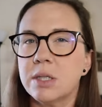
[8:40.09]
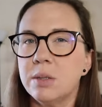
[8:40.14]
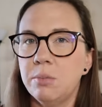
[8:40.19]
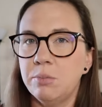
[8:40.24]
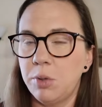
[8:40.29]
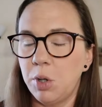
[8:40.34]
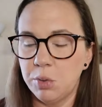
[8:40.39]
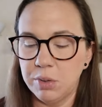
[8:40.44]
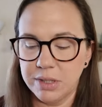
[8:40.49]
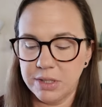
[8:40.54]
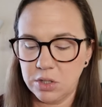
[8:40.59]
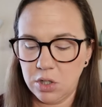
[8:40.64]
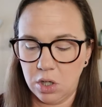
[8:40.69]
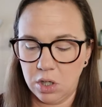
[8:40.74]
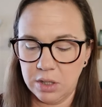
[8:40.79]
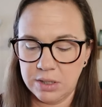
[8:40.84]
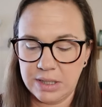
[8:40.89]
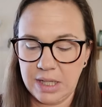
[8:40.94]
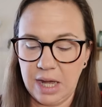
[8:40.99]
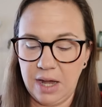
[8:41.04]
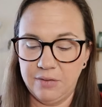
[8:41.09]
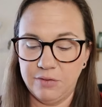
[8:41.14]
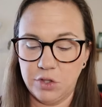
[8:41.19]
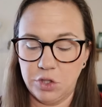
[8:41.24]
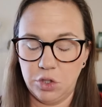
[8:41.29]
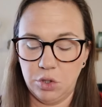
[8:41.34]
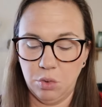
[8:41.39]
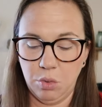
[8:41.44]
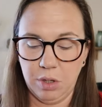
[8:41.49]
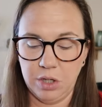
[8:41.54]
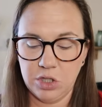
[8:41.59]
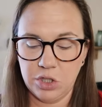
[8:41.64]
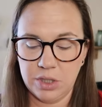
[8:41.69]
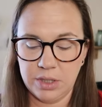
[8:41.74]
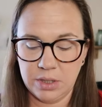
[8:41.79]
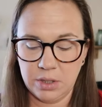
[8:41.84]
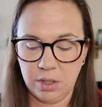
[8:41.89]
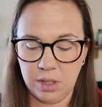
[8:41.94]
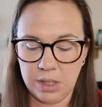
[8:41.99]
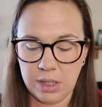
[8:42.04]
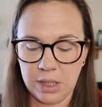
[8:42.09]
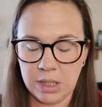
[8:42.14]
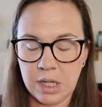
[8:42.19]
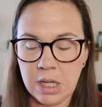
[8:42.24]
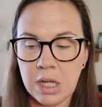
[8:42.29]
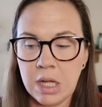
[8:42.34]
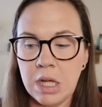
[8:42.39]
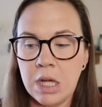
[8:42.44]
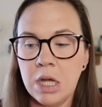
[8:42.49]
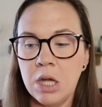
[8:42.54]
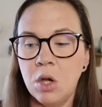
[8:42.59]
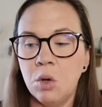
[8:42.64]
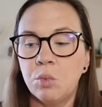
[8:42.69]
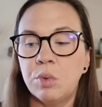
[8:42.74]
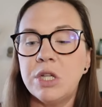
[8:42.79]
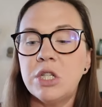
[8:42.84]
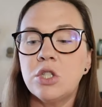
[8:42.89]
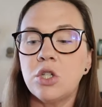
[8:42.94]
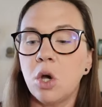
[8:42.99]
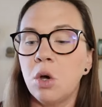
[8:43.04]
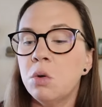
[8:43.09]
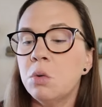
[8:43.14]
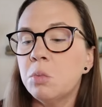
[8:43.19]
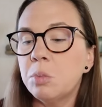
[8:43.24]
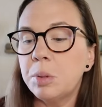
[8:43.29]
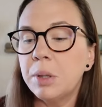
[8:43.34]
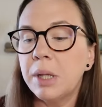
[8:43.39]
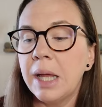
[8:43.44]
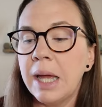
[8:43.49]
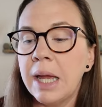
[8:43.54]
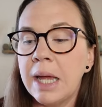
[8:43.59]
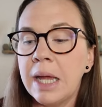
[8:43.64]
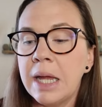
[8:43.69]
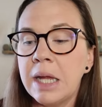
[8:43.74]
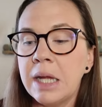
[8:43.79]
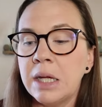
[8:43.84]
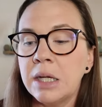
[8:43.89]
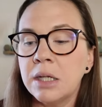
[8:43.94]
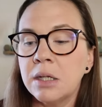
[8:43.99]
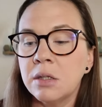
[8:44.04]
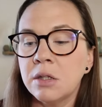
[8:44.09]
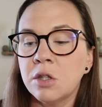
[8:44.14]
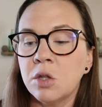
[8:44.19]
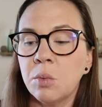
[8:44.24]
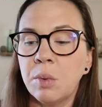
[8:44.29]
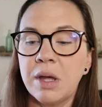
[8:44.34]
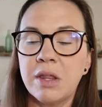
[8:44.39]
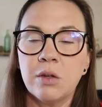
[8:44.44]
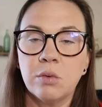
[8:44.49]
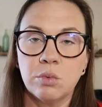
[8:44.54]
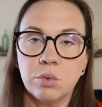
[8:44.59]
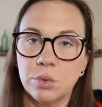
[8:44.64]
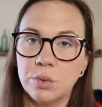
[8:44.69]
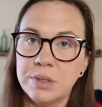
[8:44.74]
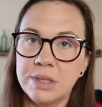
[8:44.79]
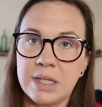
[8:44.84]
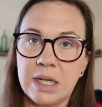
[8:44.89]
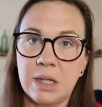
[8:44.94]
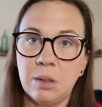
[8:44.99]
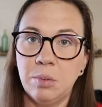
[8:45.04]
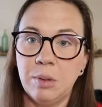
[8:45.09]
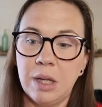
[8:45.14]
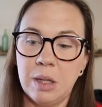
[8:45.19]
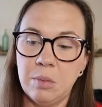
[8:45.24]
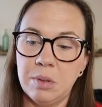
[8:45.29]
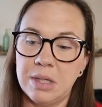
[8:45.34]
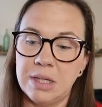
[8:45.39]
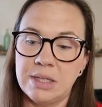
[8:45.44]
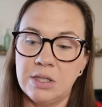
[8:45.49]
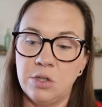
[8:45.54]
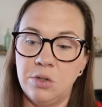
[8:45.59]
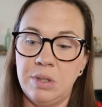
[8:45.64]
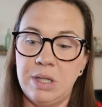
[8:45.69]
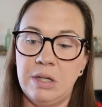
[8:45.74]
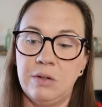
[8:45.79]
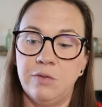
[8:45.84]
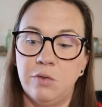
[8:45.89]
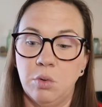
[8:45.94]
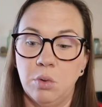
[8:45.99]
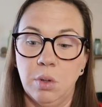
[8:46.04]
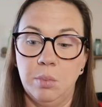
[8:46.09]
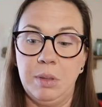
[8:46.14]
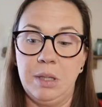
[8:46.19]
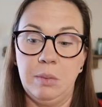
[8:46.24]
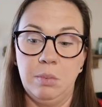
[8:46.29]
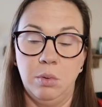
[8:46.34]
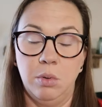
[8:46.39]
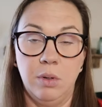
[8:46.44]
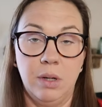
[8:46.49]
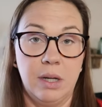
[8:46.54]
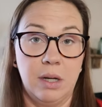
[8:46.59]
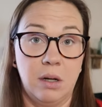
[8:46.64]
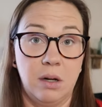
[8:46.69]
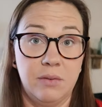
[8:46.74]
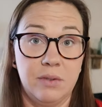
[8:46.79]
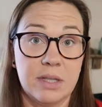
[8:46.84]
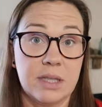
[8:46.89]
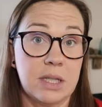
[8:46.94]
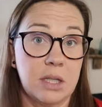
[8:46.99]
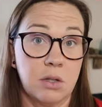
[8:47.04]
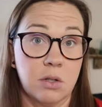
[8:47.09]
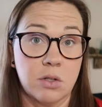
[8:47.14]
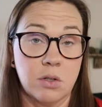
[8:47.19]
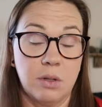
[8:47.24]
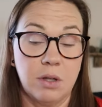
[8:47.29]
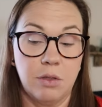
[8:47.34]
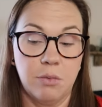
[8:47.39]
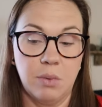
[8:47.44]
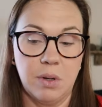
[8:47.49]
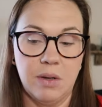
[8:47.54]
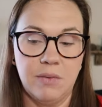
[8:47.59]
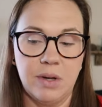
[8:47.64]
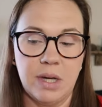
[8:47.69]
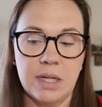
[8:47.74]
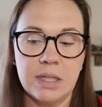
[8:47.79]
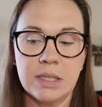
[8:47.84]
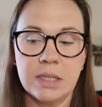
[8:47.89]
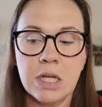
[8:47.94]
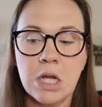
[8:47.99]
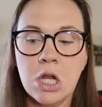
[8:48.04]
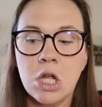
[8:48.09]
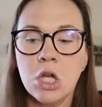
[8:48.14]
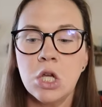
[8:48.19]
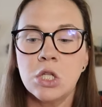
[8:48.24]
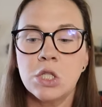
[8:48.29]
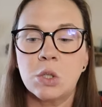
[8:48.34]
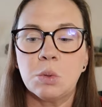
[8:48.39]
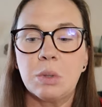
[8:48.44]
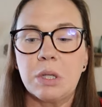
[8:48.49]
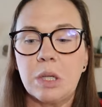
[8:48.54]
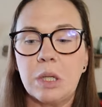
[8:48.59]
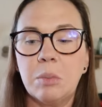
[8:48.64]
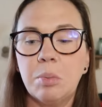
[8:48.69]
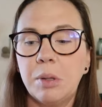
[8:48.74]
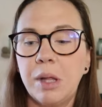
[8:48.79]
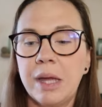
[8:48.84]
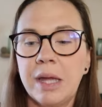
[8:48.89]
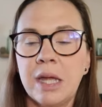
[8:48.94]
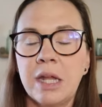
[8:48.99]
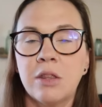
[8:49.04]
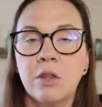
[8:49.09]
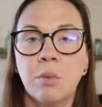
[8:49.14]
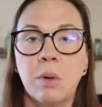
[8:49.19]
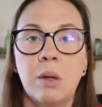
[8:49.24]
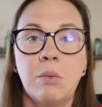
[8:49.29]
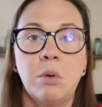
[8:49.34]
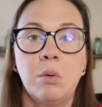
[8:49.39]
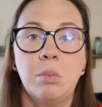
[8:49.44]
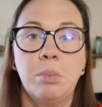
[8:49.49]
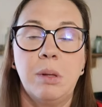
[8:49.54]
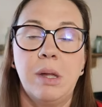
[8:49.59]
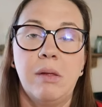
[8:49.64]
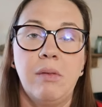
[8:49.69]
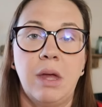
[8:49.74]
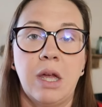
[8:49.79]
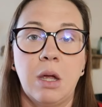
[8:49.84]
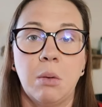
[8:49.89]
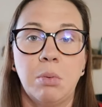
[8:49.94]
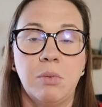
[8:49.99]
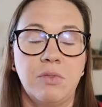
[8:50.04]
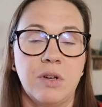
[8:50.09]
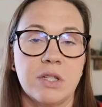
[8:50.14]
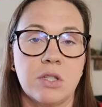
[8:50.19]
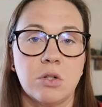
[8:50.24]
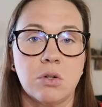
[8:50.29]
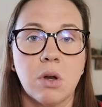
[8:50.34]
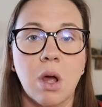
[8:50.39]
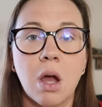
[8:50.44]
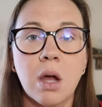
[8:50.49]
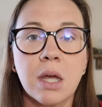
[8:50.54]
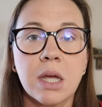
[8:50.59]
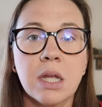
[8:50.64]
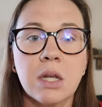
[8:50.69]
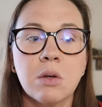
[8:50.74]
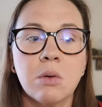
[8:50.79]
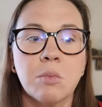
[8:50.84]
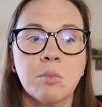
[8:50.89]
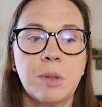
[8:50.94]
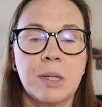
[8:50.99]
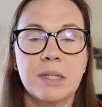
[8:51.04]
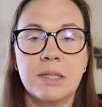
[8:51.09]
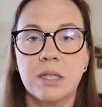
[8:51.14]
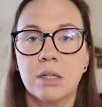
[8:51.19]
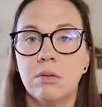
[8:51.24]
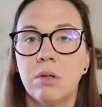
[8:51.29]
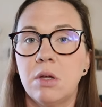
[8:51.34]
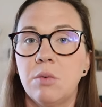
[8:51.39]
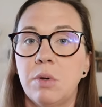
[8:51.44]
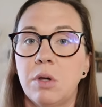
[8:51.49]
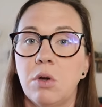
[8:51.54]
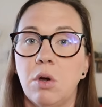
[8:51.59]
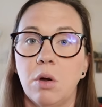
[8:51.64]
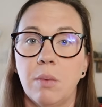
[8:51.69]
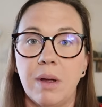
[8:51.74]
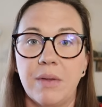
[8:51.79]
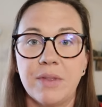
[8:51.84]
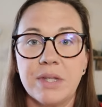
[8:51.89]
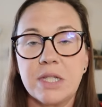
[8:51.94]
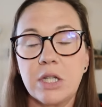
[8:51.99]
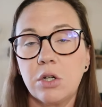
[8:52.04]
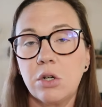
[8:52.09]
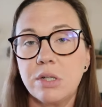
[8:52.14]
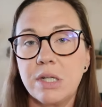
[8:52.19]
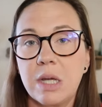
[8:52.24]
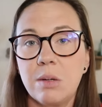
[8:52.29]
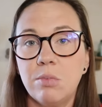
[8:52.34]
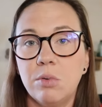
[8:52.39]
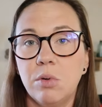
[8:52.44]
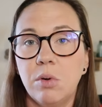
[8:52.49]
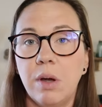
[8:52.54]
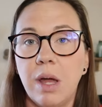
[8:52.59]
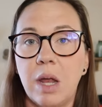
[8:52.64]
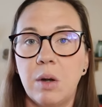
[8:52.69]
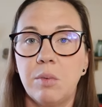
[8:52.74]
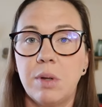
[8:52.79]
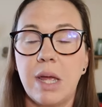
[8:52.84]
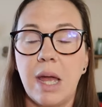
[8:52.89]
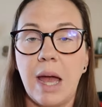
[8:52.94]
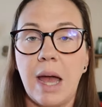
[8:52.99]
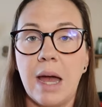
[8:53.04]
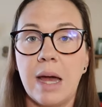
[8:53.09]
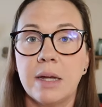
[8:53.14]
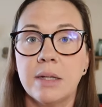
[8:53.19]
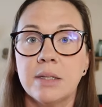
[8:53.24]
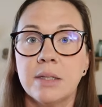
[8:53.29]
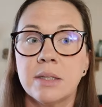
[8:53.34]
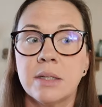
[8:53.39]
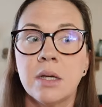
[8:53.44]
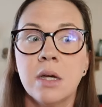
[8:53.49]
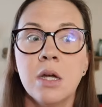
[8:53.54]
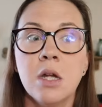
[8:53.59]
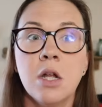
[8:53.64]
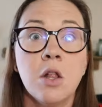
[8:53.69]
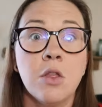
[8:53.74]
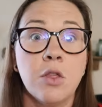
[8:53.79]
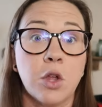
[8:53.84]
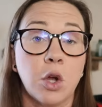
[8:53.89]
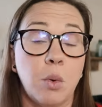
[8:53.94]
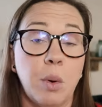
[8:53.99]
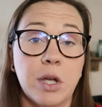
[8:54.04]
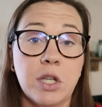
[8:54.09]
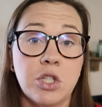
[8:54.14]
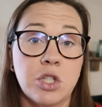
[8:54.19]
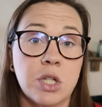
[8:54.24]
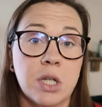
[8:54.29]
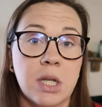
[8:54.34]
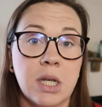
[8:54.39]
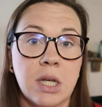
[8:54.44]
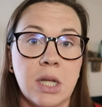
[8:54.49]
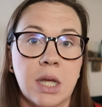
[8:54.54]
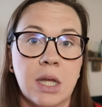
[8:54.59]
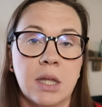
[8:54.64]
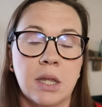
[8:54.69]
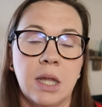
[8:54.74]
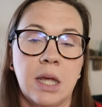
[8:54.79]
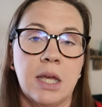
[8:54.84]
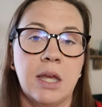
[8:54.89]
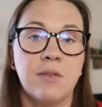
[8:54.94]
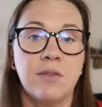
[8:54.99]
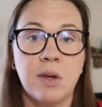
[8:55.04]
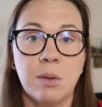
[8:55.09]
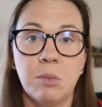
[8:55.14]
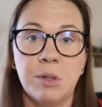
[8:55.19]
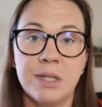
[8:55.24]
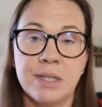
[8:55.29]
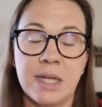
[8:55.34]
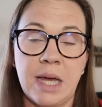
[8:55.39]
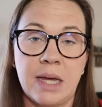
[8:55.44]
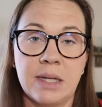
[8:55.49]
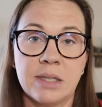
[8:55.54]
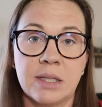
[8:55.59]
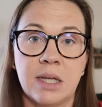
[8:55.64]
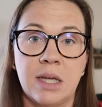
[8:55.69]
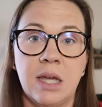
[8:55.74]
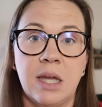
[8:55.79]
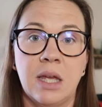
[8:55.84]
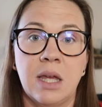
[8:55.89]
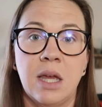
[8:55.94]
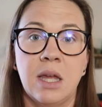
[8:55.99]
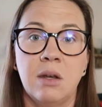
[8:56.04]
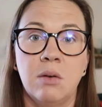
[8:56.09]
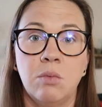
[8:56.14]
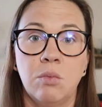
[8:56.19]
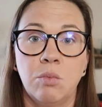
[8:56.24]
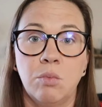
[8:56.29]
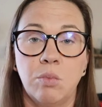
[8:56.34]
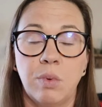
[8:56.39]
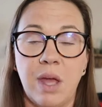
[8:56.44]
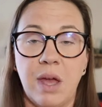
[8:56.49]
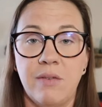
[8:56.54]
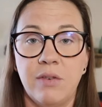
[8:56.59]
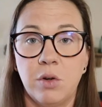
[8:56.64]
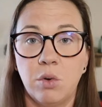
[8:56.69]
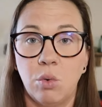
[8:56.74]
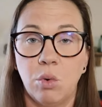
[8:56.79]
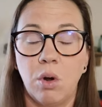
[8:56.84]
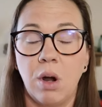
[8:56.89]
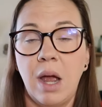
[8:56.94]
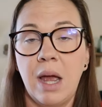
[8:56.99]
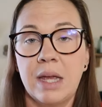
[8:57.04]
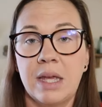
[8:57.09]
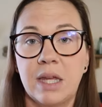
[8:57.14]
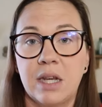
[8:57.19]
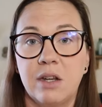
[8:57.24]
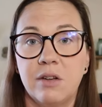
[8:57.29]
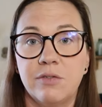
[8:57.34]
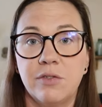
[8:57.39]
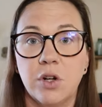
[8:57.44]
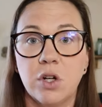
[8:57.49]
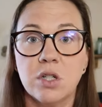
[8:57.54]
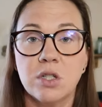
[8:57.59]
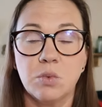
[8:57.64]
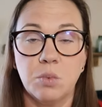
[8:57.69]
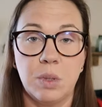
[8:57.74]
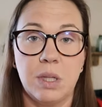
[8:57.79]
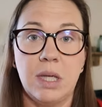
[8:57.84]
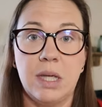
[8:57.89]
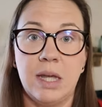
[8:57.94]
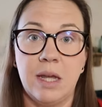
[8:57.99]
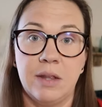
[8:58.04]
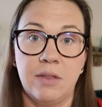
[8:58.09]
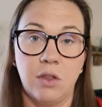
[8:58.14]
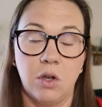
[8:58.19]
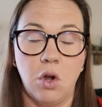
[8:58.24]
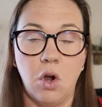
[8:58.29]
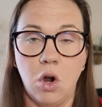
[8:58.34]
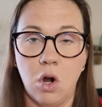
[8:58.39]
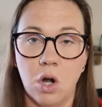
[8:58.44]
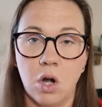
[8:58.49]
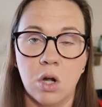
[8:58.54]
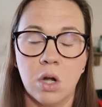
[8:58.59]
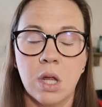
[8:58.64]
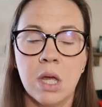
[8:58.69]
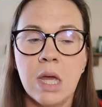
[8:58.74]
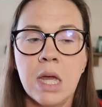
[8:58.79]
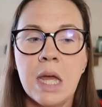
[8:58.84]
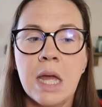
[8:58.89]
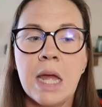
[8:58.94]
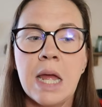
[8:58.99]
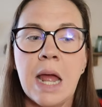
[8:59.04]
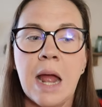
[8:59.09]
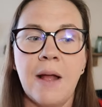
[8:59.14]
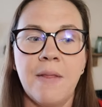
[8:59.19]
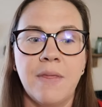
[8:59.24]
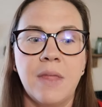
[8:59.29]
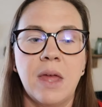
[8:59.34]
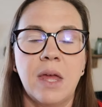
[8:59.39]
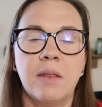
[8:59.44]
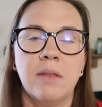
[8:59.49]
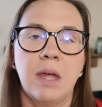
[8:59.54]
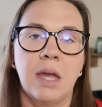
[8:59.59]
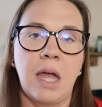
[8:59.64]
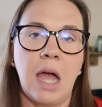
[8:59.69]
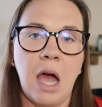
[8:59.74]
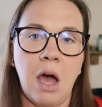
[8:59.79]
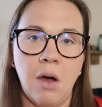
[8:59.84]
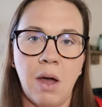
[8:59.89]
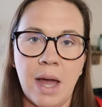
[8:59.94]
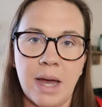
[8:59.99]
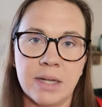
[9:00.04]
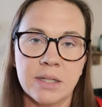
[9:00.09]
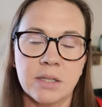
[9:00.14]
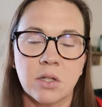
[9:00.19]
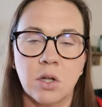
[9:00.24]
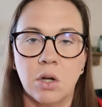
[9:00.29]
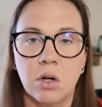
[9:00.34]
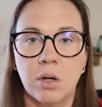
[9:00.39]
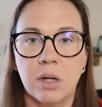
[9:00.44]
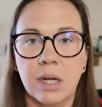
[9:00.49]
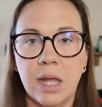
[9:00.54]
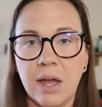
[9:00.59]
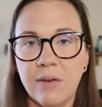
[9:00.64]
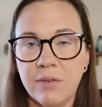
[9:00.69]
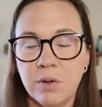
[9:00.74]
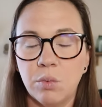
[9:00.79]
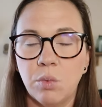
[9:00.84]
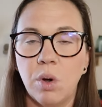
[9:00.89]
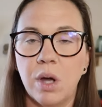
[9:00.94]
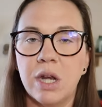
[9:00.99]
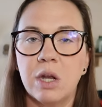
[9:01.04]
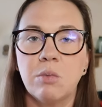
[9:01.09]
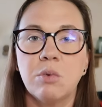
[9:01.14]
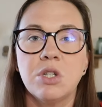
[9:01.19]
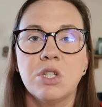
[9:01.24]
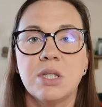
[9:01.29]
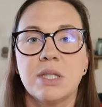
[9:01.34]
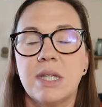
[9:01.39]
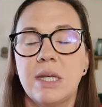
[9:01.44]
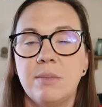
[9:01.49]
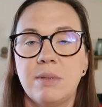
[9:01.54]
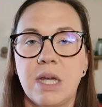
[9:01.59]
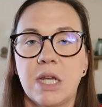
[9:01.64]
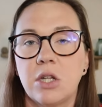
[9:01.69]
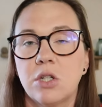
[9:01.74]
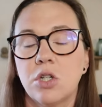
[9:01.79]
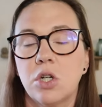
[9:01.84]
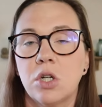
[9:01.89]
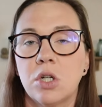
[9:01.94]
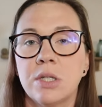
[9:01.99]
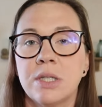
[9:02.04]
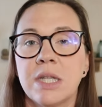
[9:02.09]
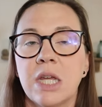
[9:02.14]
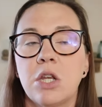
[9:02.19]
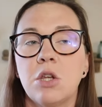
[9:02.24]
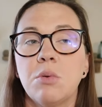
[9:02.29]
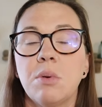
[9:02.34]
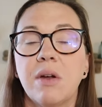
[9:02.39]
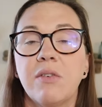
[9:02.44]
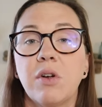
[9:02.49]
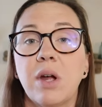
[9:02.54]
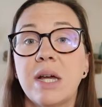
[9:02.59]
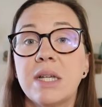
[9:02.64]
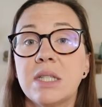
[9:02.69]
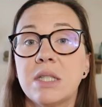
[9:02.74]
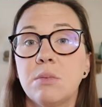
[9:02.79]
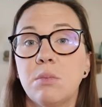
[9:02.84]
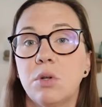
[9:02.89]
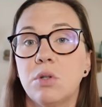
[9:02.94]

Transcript: some bonus cards that have two questions on it. We don't play the way the rules say to play because you need four people, and obviously there's only three of us. So we play it the way we would play like a Professor Noggin. Basically, we go around the dinner table and we ask the question, and like if Emily's asking and Kevin or I get it first, we get the card. And then like I'll ask her and Kevin one, and we just keep taking turns, and whoever has the